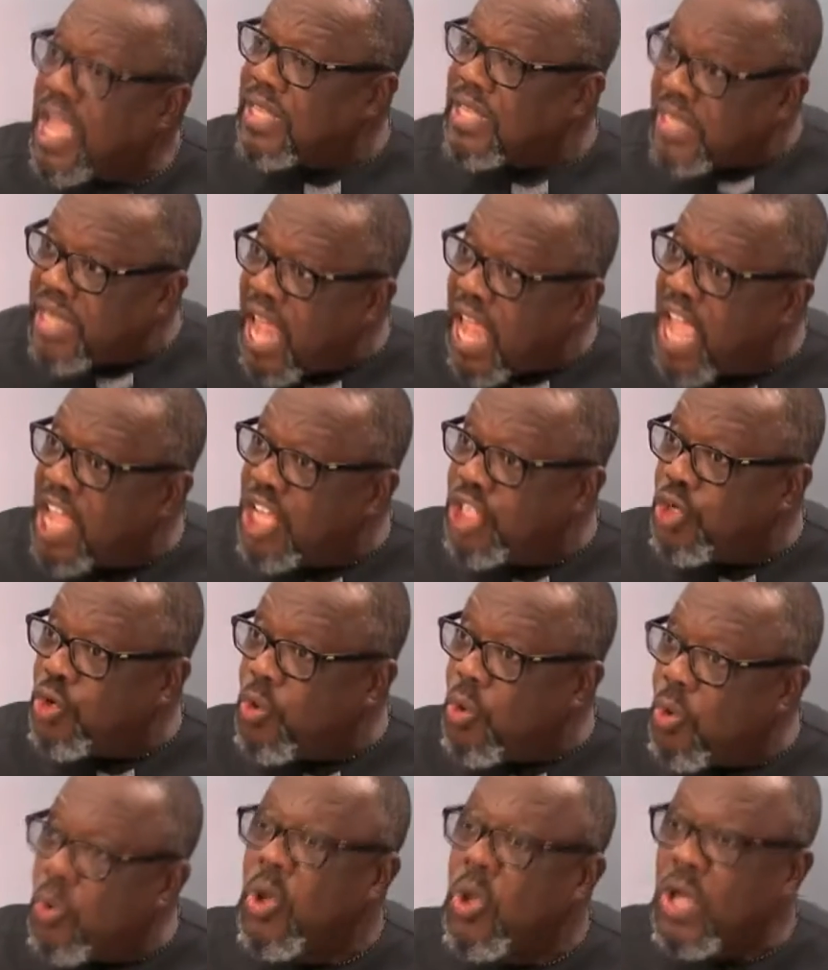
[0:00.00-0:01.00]
Is it
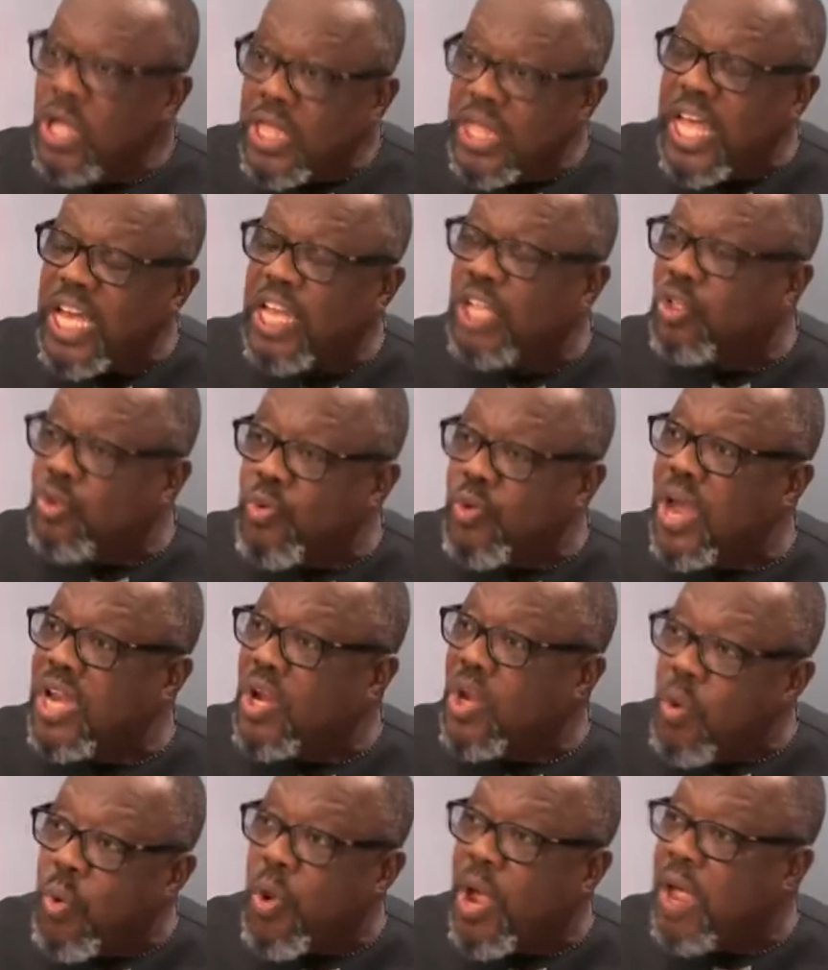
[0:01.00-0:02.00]
NGO that is
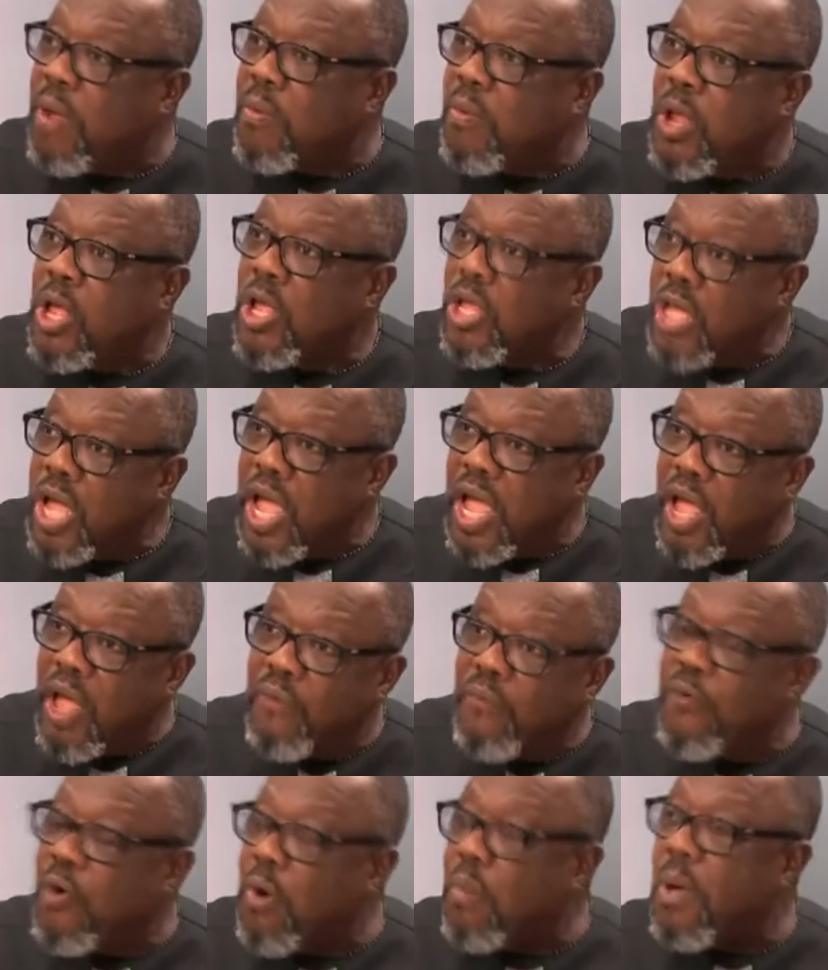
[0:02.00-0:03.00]
running where
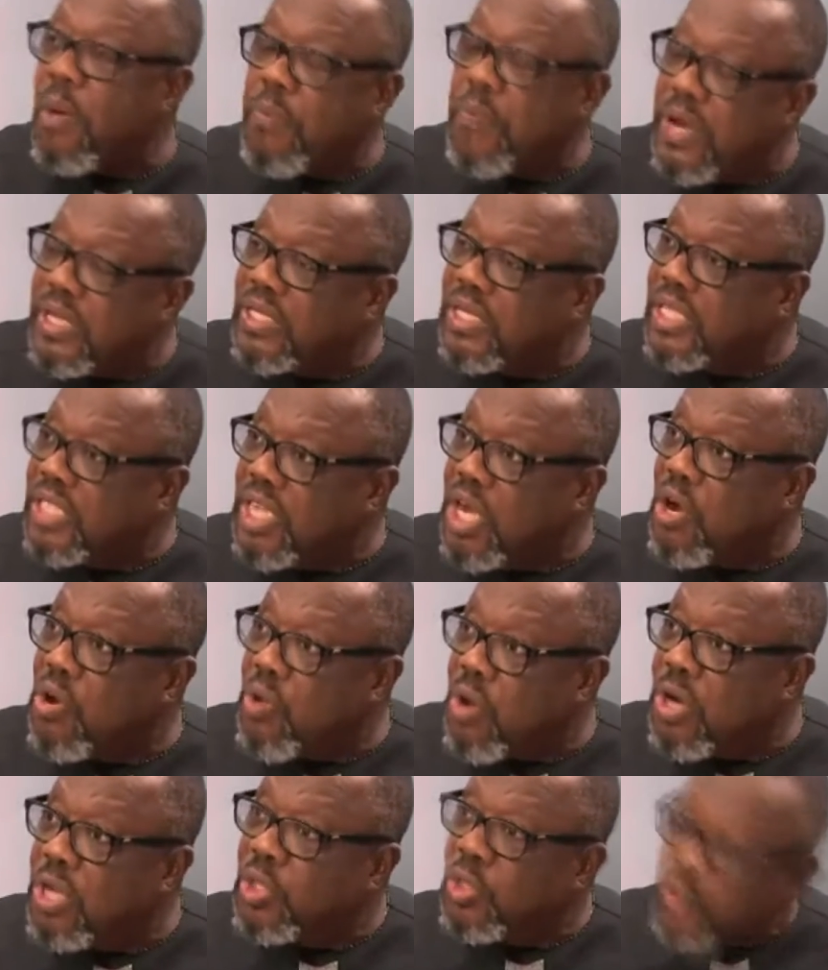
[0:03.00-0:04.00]
uh, former President Jerry
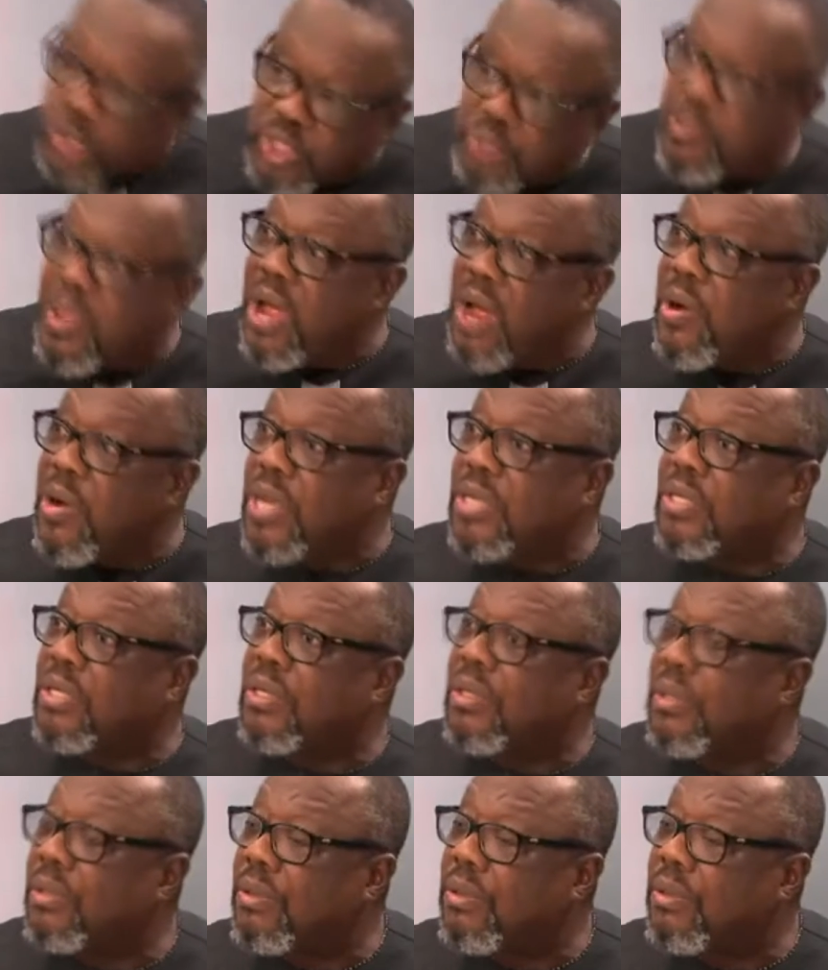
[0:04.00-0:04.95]
Rawlings was buried?